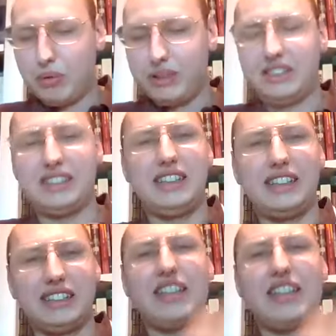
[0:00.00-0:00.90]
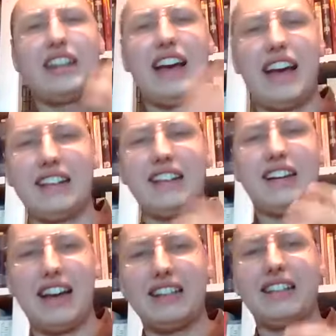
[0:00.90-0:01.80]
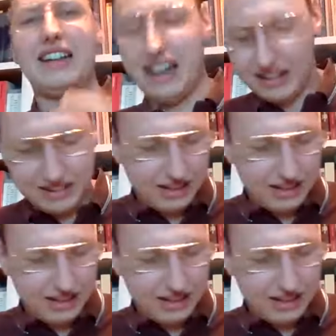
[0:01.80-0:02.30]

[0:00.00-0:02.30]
We see this again and again and again,